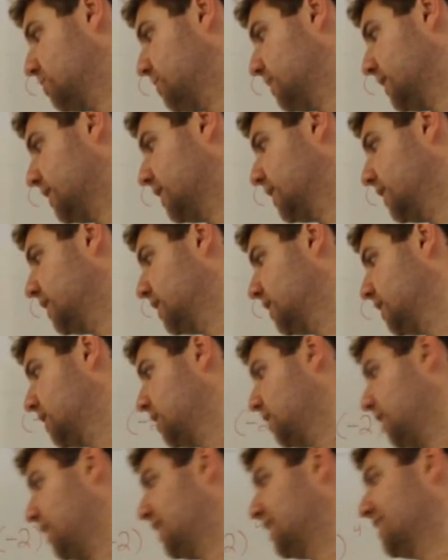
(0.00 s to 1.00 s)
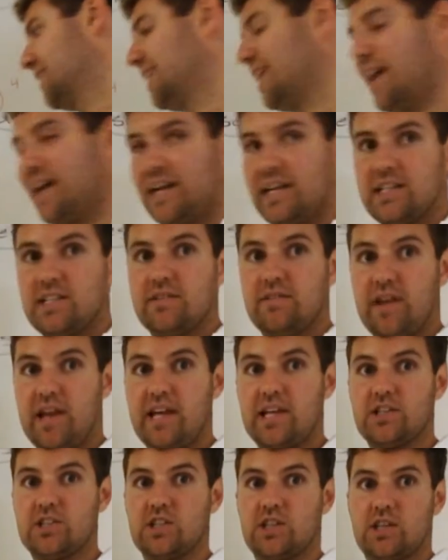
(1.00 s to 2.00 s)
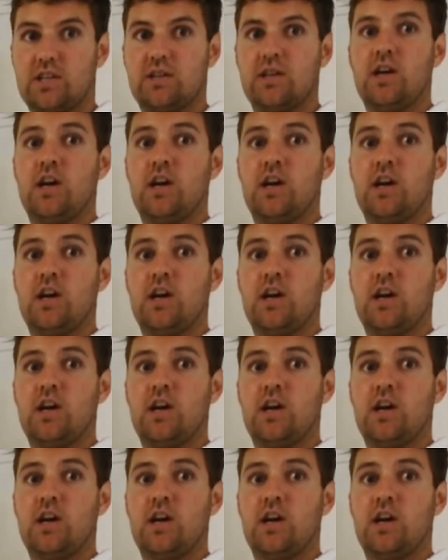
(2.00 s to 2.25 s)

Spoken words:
be a negative answer.